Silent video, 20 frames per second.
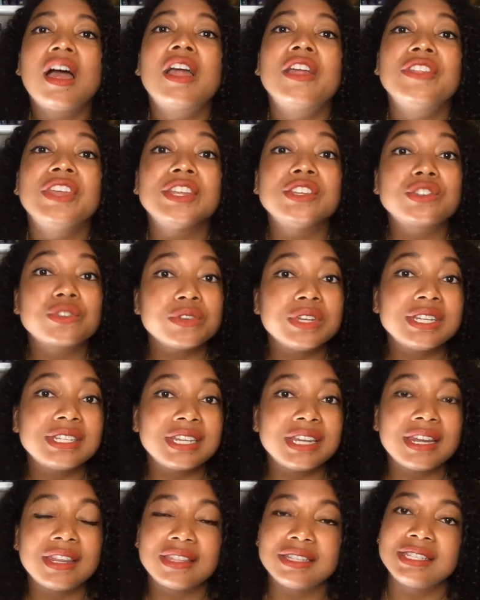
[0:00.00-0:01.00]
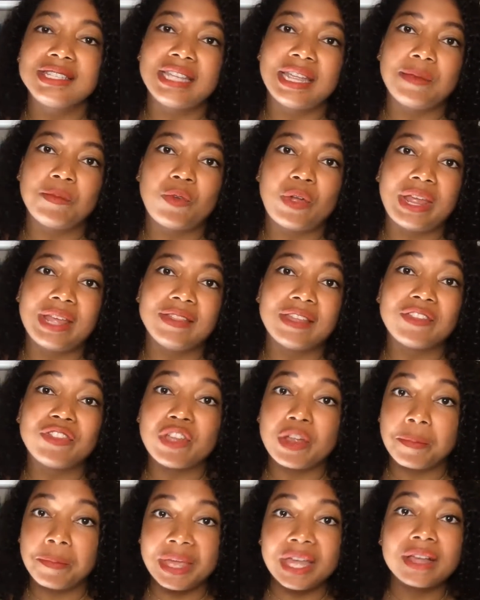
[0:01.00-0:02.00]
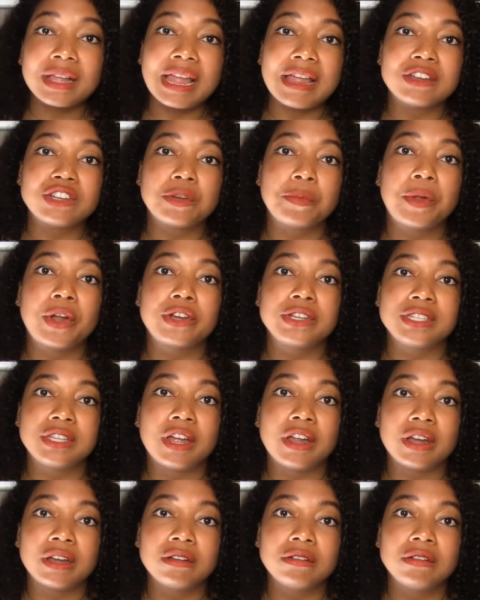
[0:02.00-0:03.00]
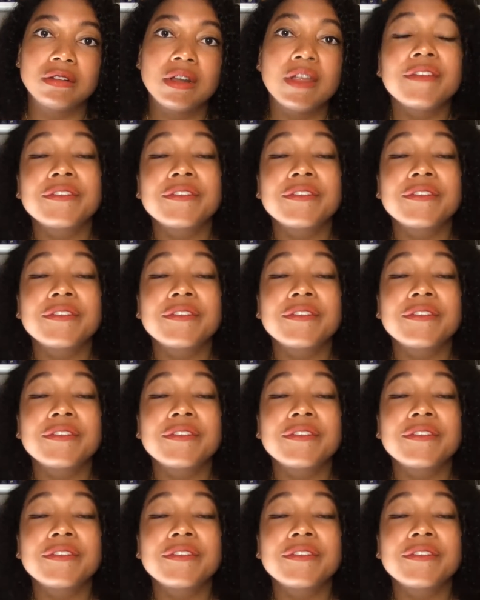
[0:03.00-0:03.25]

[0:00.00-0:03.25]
Are they treated the same way that their male counterparts are?